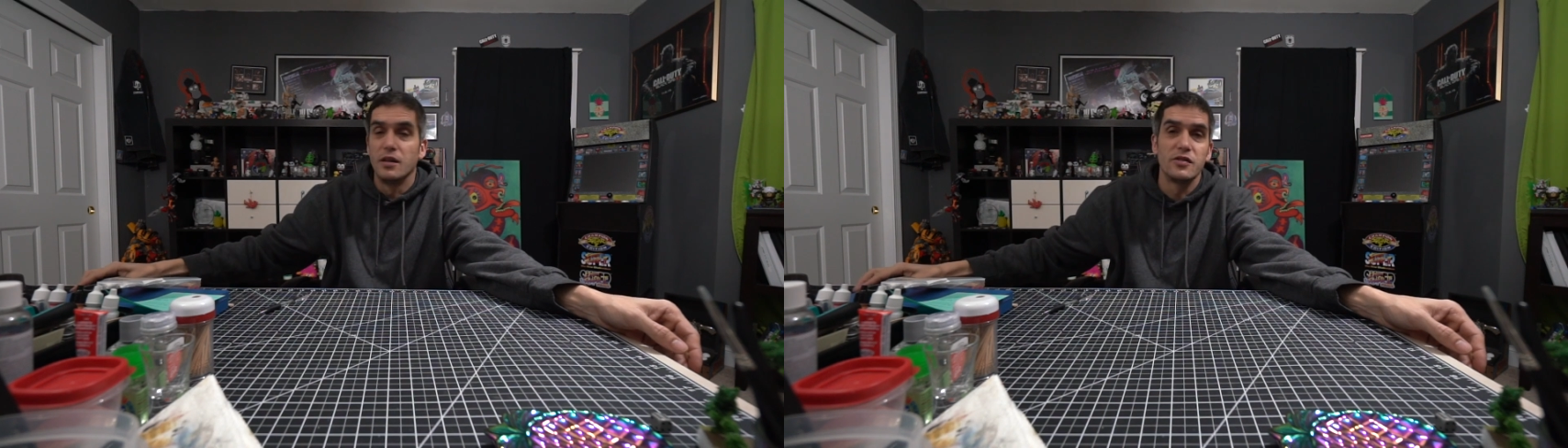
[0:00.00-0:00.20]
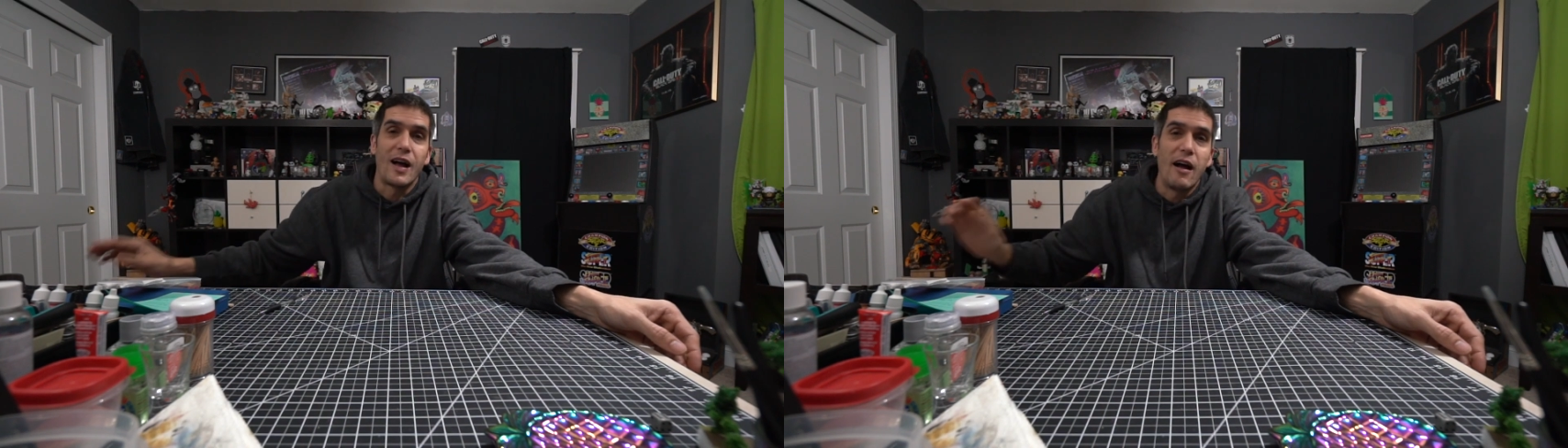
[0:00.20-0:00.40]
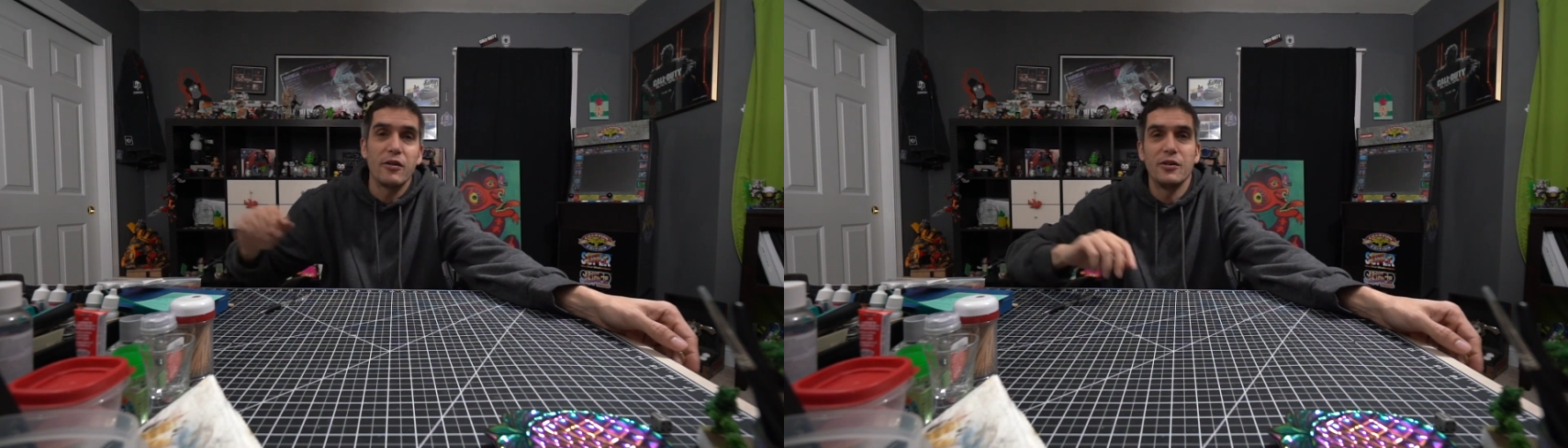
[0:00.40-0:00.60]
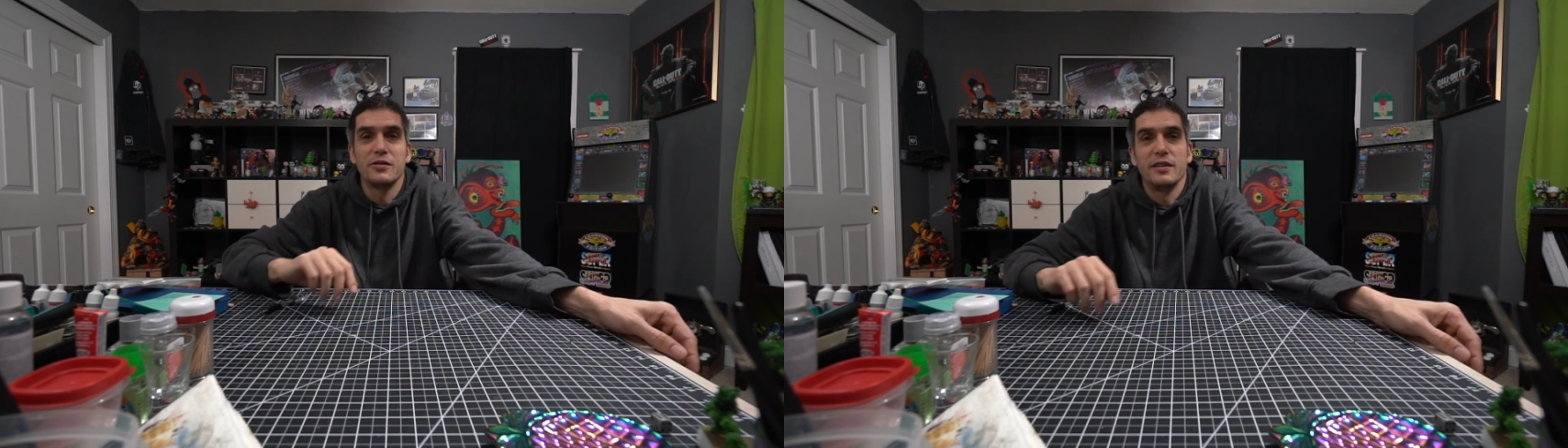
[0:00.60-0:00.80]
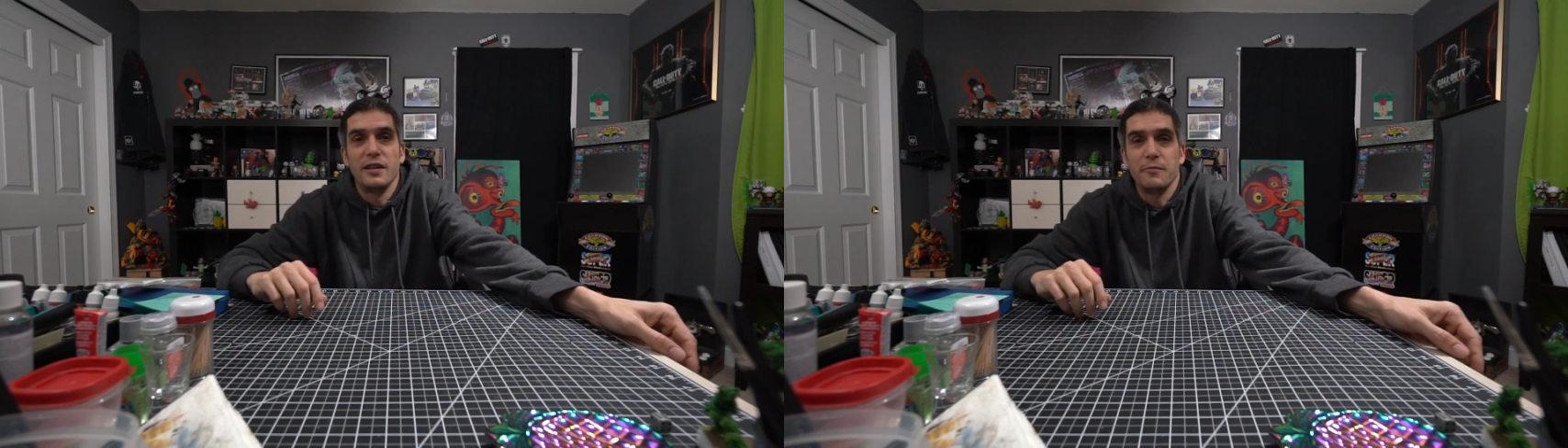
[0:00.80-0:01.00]
So how
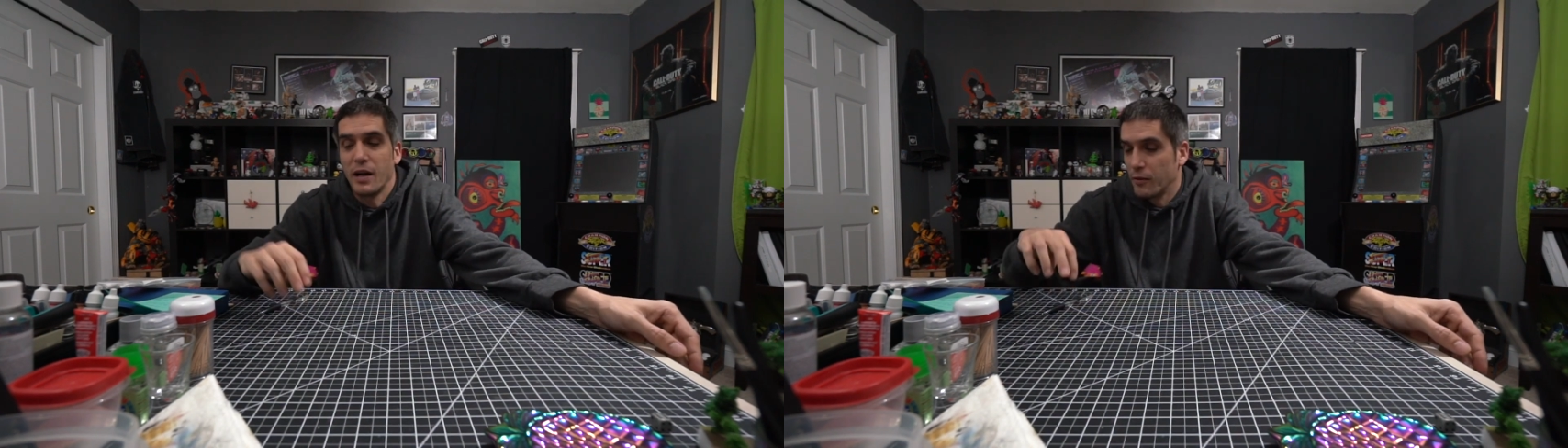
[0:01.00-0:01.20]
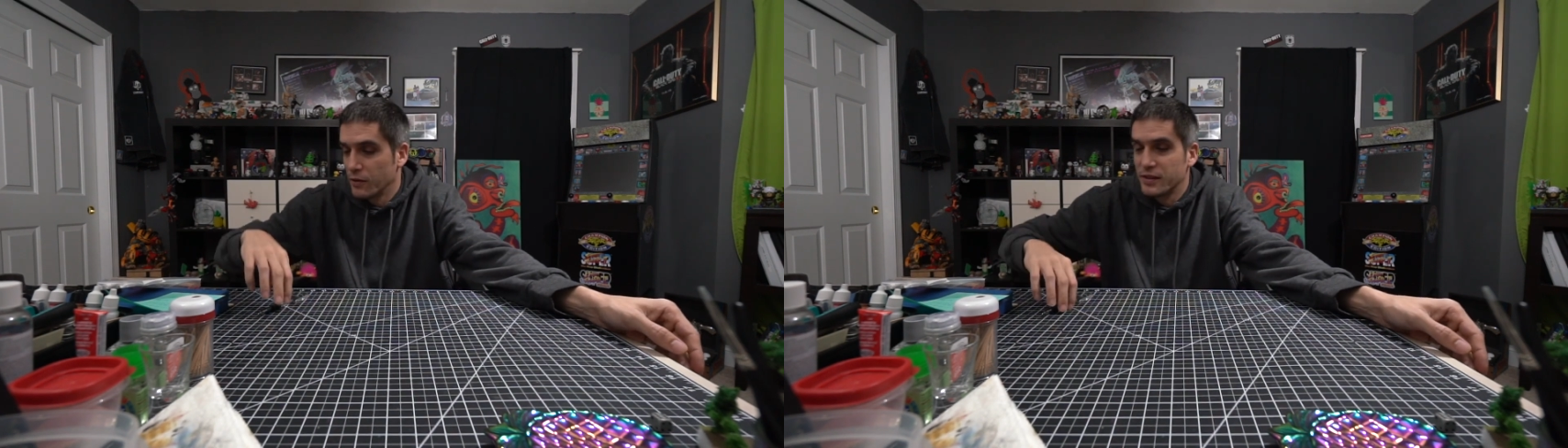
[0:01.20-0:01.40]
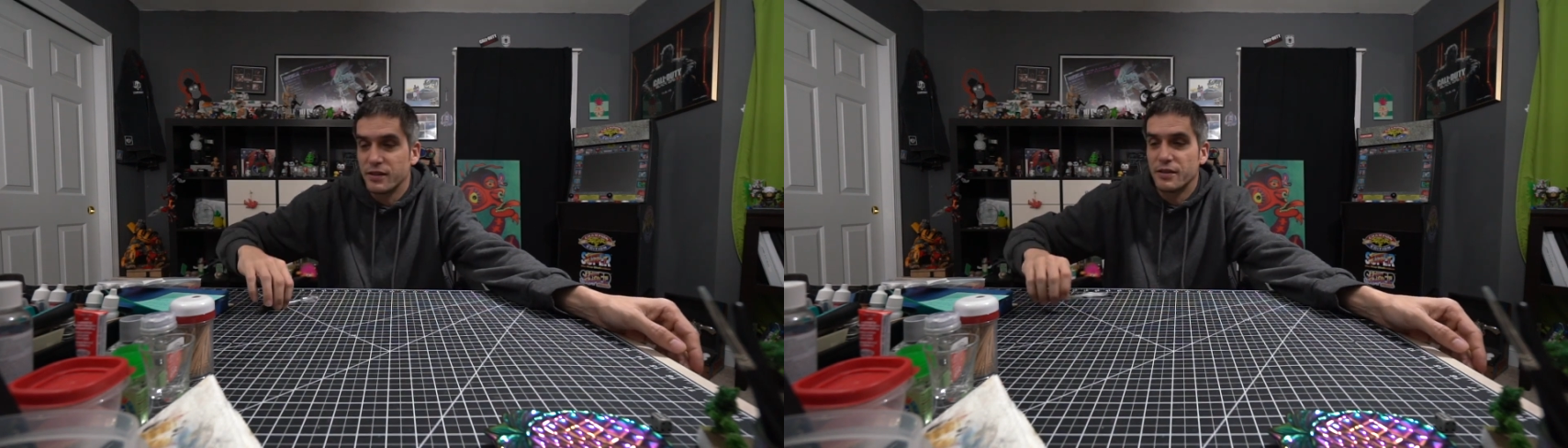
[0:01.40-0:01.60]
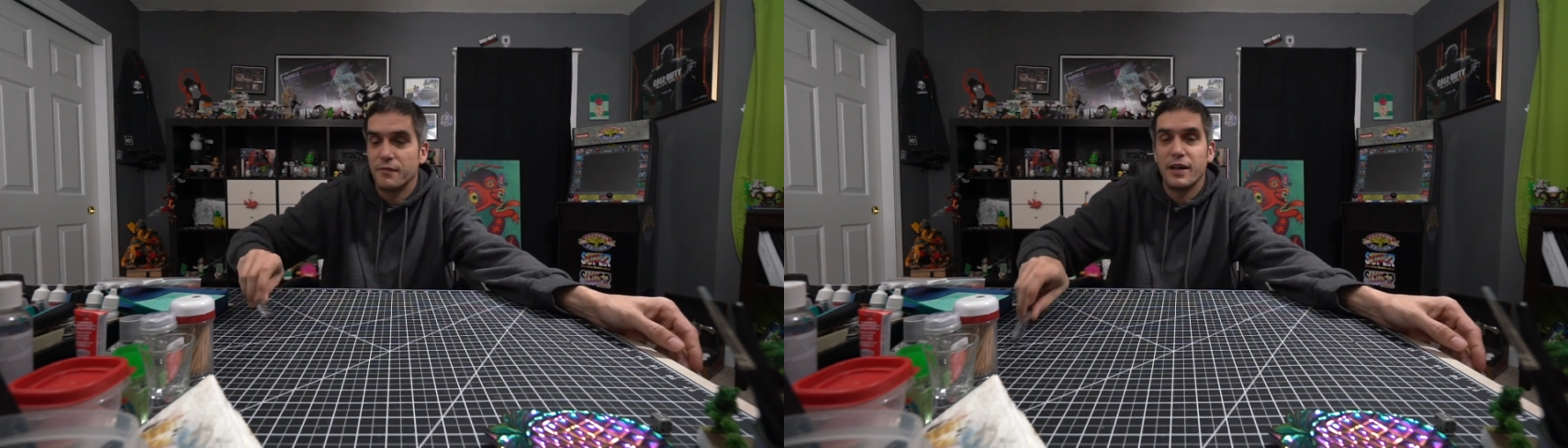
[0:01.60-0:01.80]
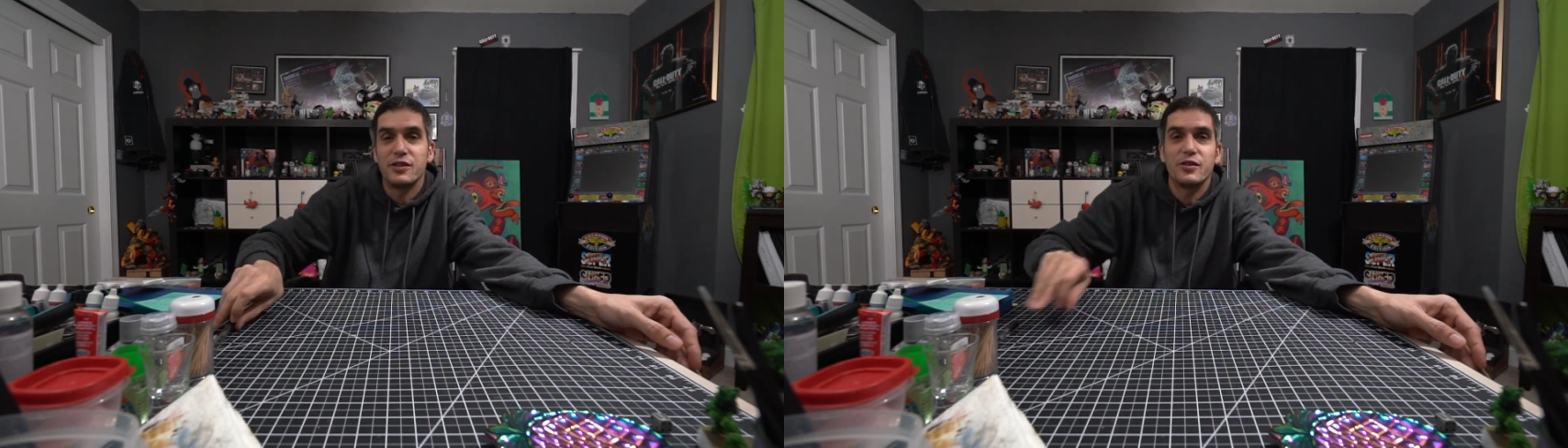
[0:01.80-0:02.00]
goes it in my recent
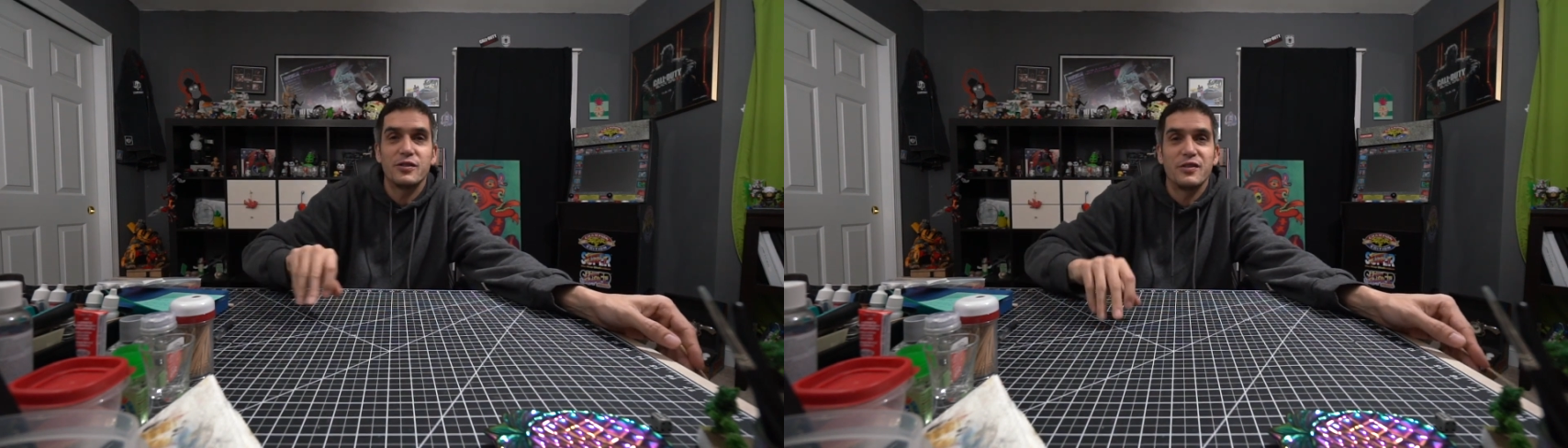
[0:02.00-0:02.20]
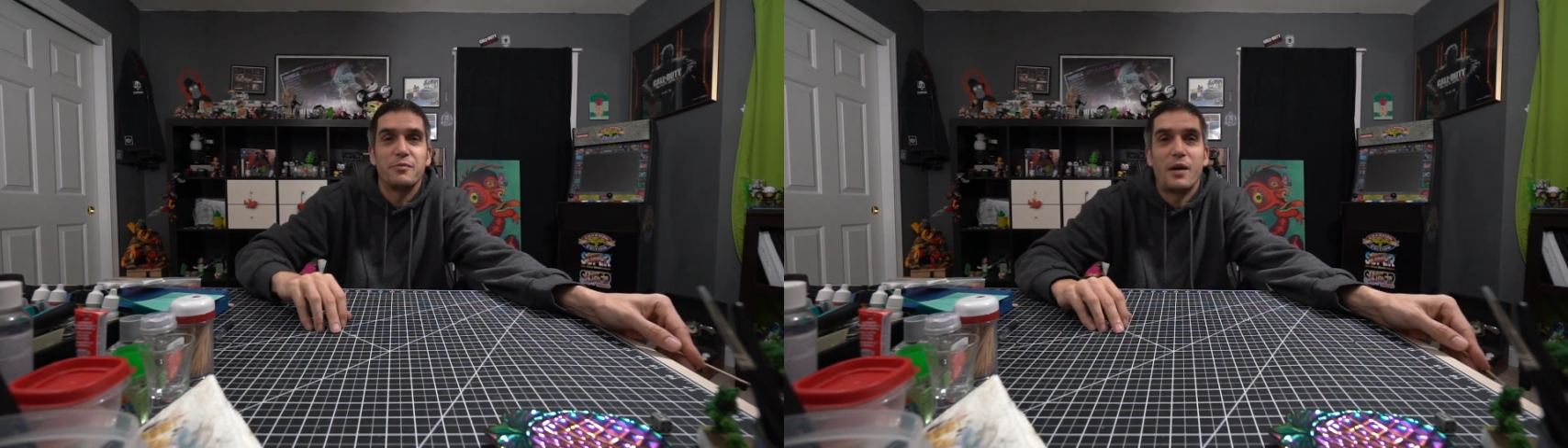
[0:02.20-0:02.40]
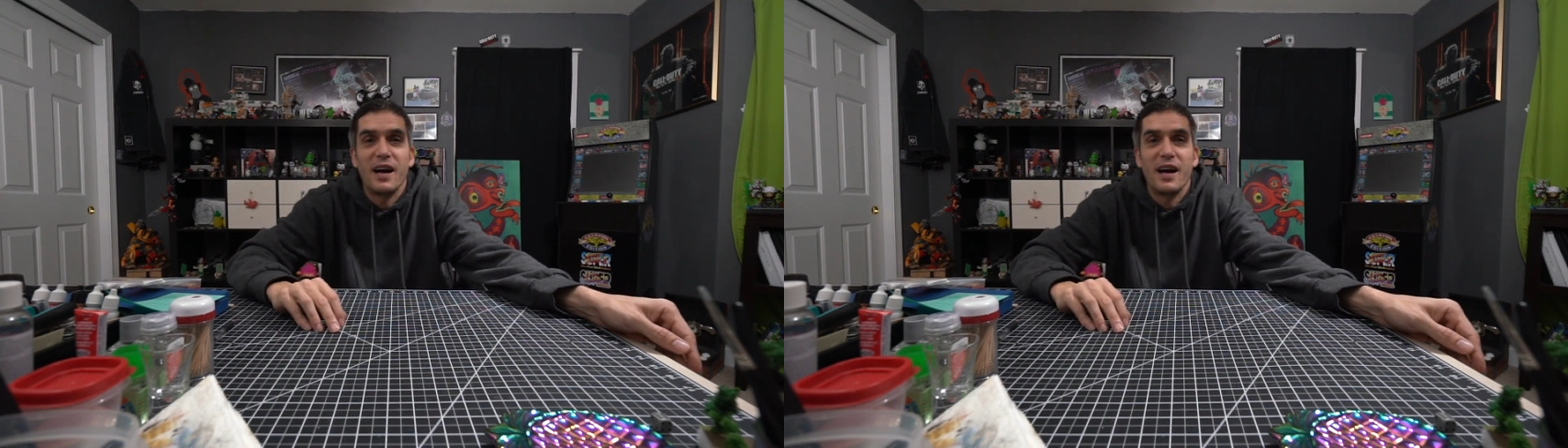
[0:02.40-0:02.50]
adventures of